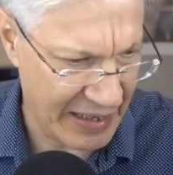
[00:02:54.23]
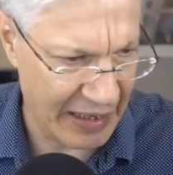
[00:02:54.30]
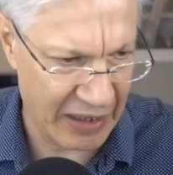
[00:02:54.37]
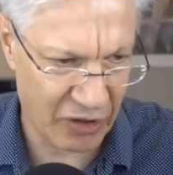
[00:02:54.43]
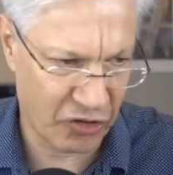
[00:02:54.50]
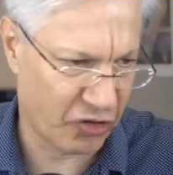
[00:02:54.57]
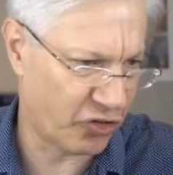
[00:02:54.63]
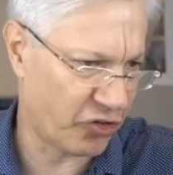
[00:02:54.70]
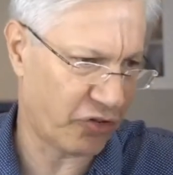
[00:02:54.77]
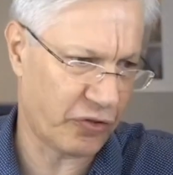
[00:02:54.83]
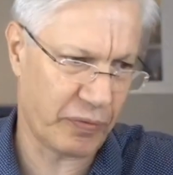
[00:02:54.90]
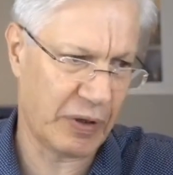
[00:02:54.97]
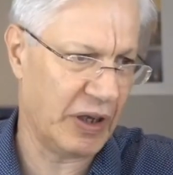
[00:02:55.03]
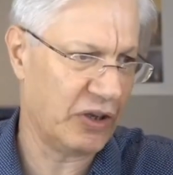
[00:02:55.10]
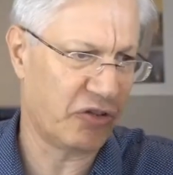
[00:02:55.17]
is
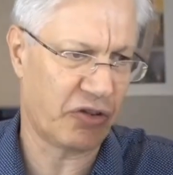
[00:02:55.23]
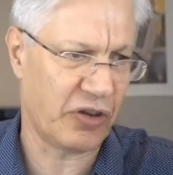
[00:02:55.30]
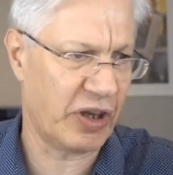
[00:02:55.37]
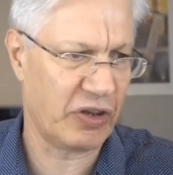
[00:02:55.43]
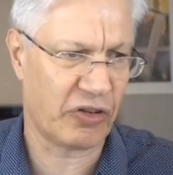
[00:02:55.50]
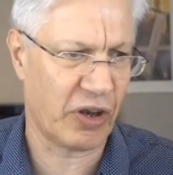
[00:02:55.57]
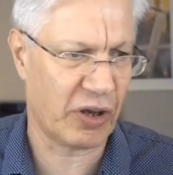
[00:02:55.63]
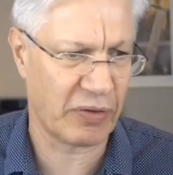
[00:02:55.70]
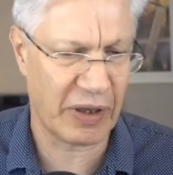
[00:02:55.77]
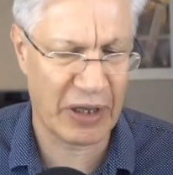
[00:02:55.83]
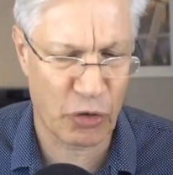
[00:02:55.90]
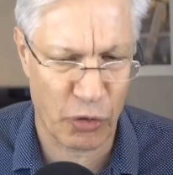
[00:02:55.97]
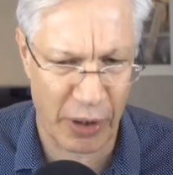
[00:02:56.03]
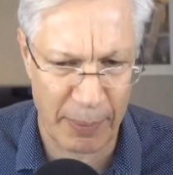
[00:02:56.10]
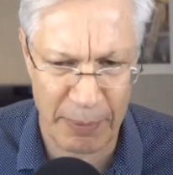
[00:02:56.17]
is is an
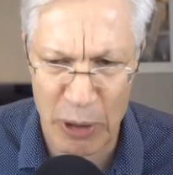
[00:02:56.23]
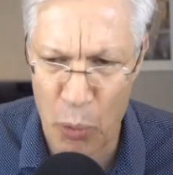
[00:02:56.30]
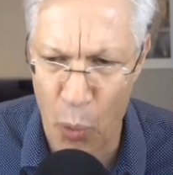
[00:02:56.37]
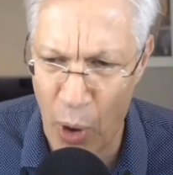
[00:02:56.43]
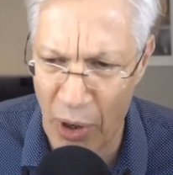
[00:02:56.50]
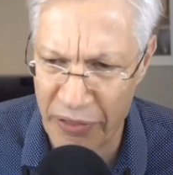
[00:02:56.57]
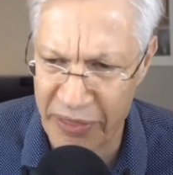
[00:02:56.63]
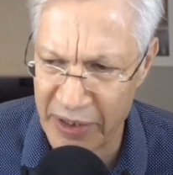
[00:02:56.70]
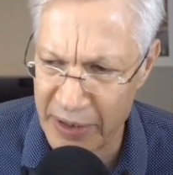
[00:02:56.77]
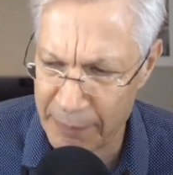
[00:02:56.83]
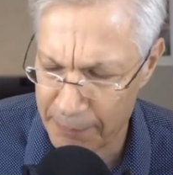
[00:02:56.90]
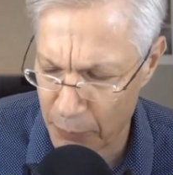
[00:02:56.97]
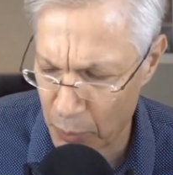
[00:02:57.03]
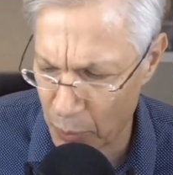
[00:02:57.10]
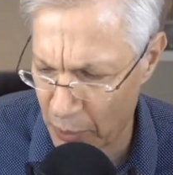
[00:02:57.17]
incredibly wealthy
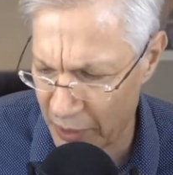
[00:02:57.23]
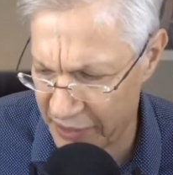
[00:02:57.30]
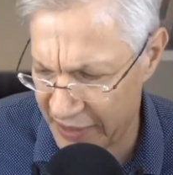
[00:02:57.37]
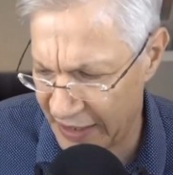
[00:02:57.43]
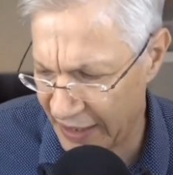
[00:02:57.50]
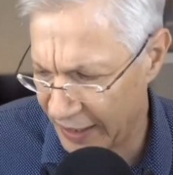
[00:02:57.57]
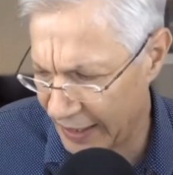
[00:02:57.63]
wealthy guy.